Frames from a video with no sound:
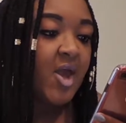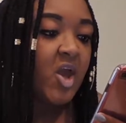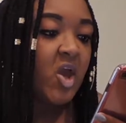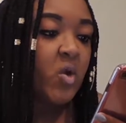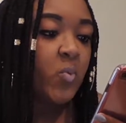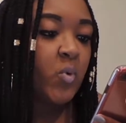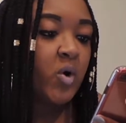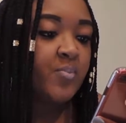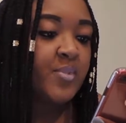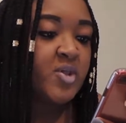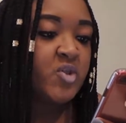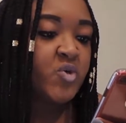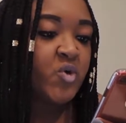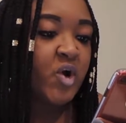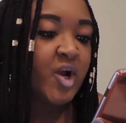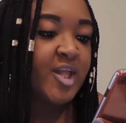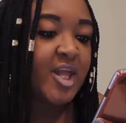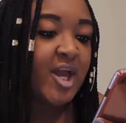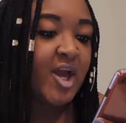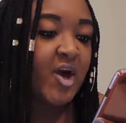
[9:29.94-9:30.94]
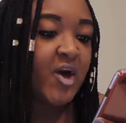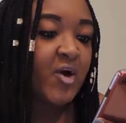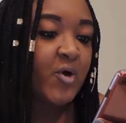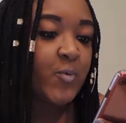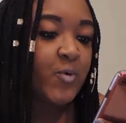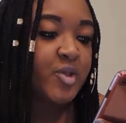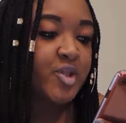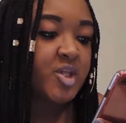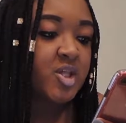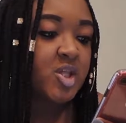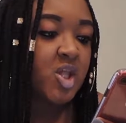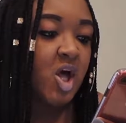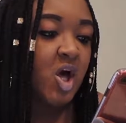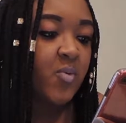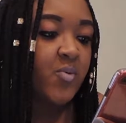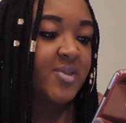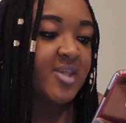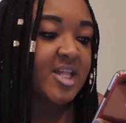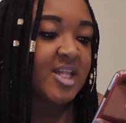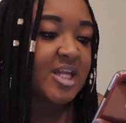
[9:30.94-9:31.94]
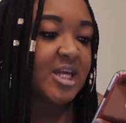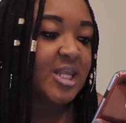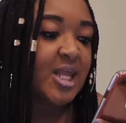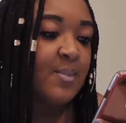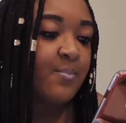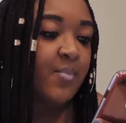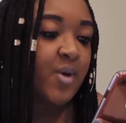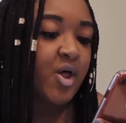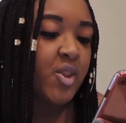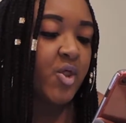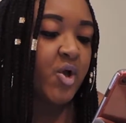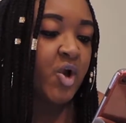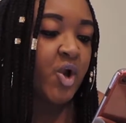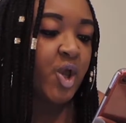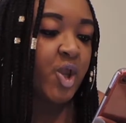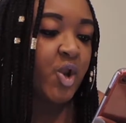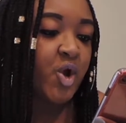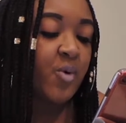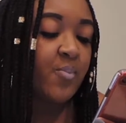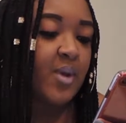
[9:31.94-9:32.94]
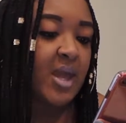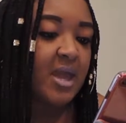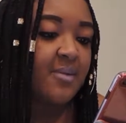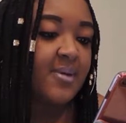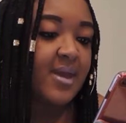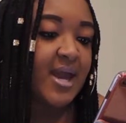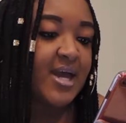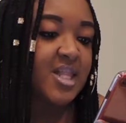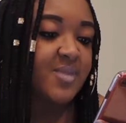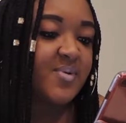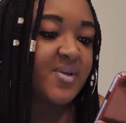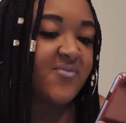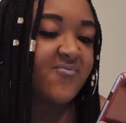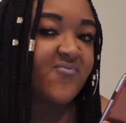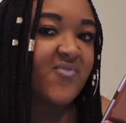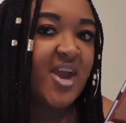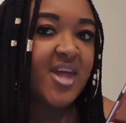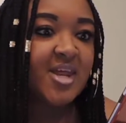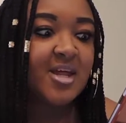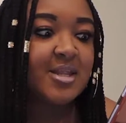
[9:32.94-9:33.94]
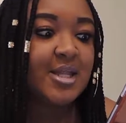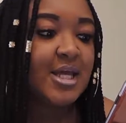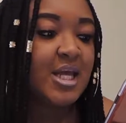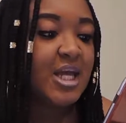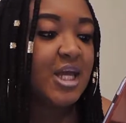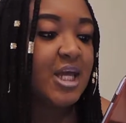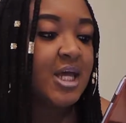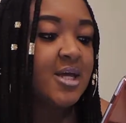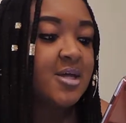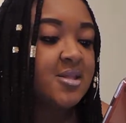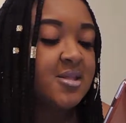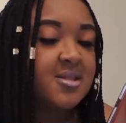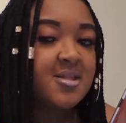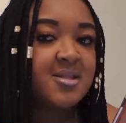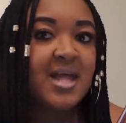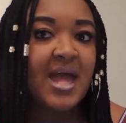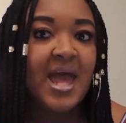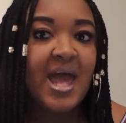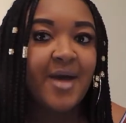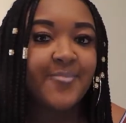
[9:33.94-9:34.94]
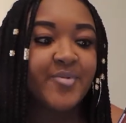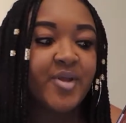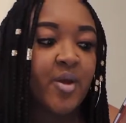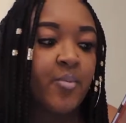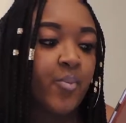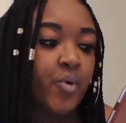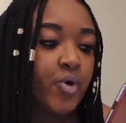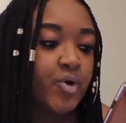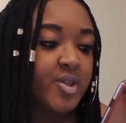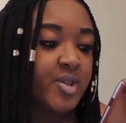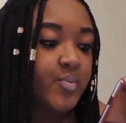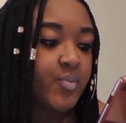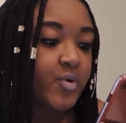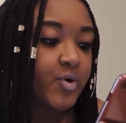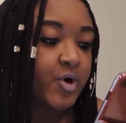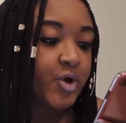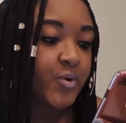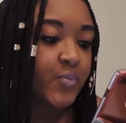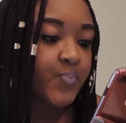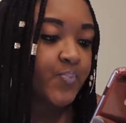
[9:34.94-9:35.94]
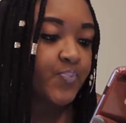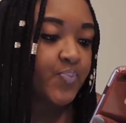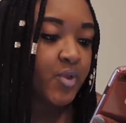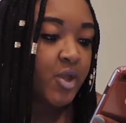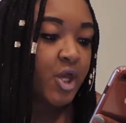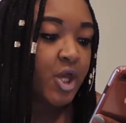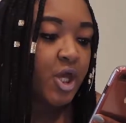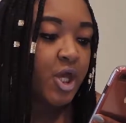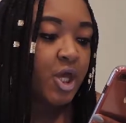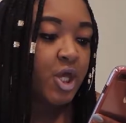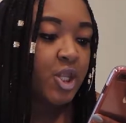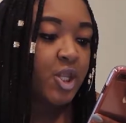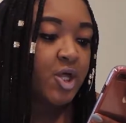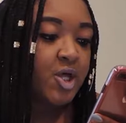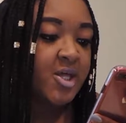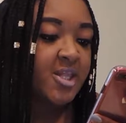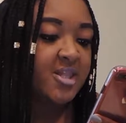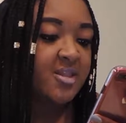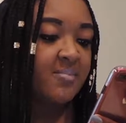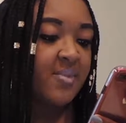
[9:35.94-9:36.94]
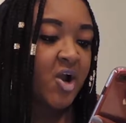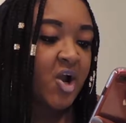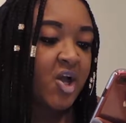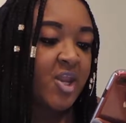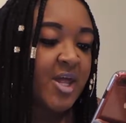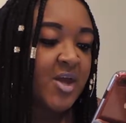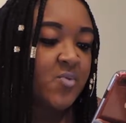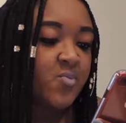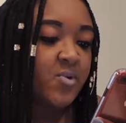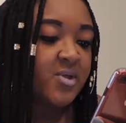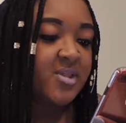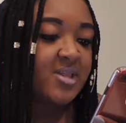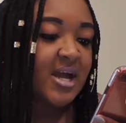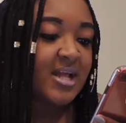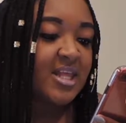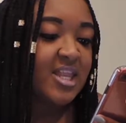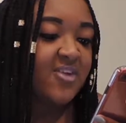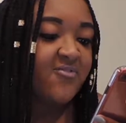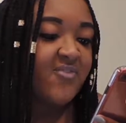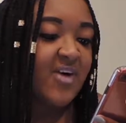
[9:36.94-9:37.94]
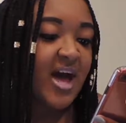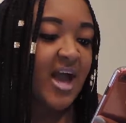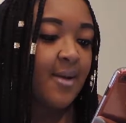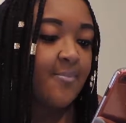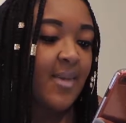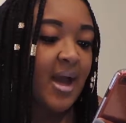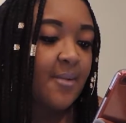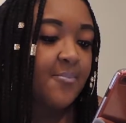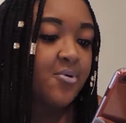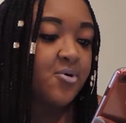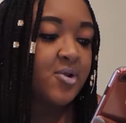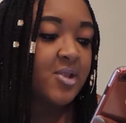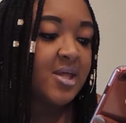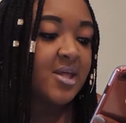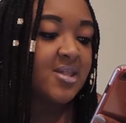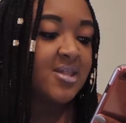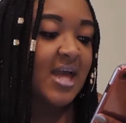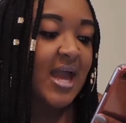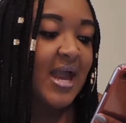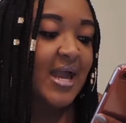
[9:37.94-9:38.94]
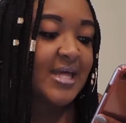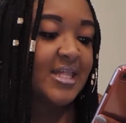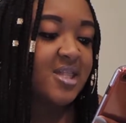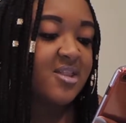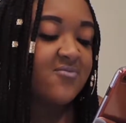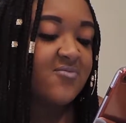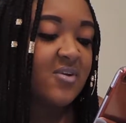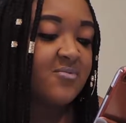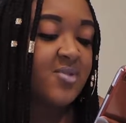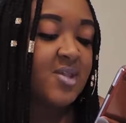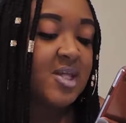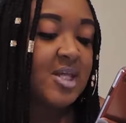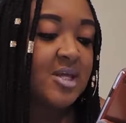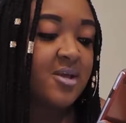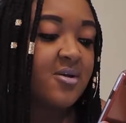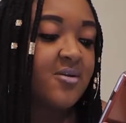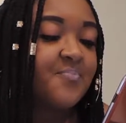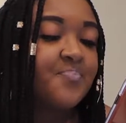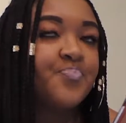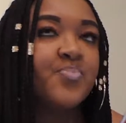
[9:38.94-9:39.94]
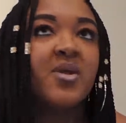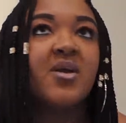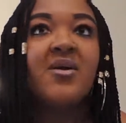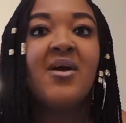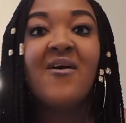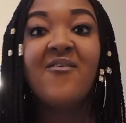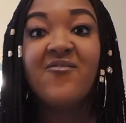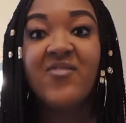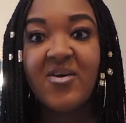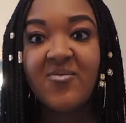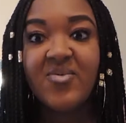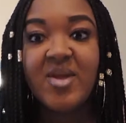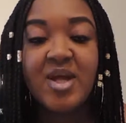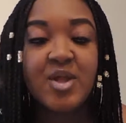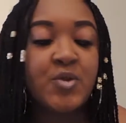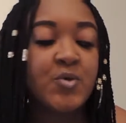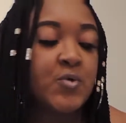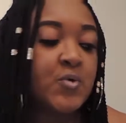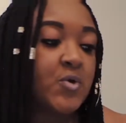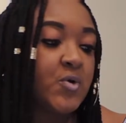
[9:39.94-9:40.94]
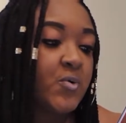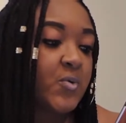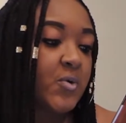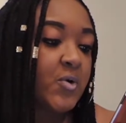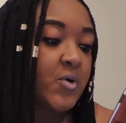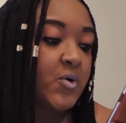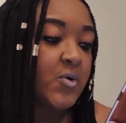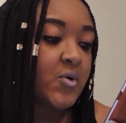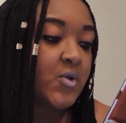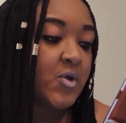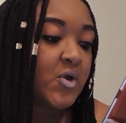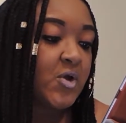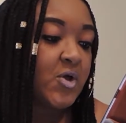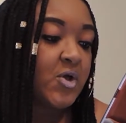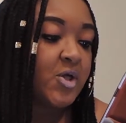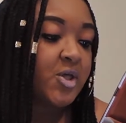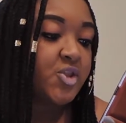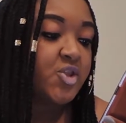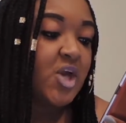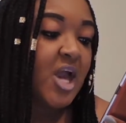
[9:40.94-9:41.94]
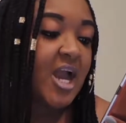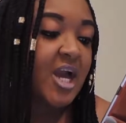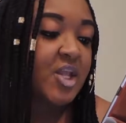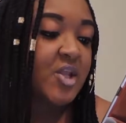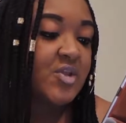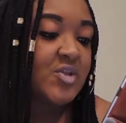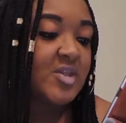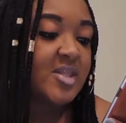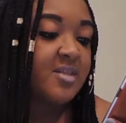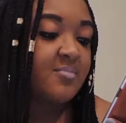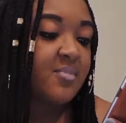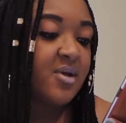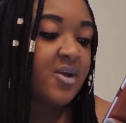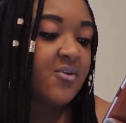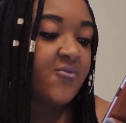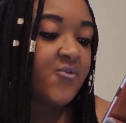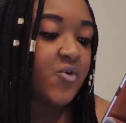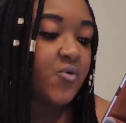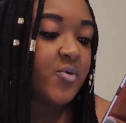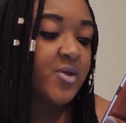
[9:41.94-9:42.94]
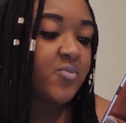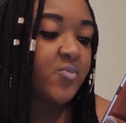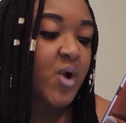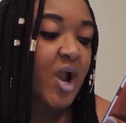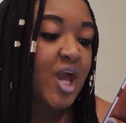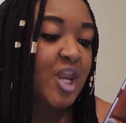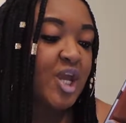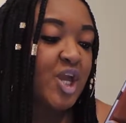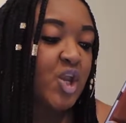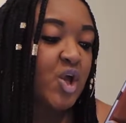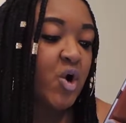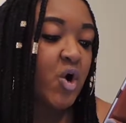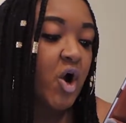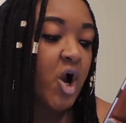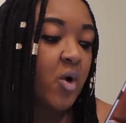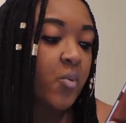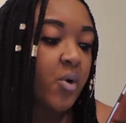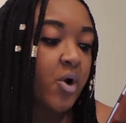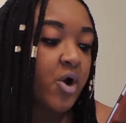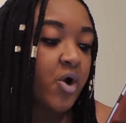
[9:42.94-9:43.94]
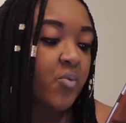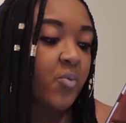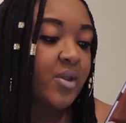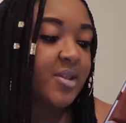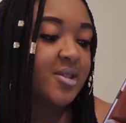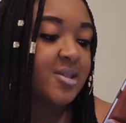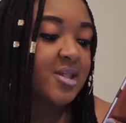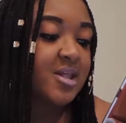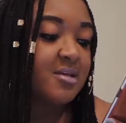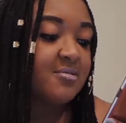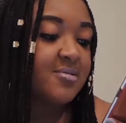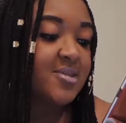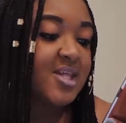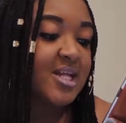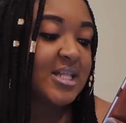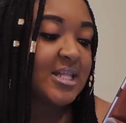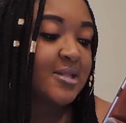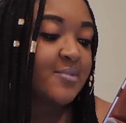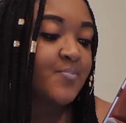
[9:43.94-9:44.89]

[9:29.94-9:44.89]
A woman trying to help what she thought was a needy mother and her baby has been fatally stabbed in Baltimore. The Good Samaritan was identified by police as 52-year-old Jacqueline Smith, who was riding in a car with her relatives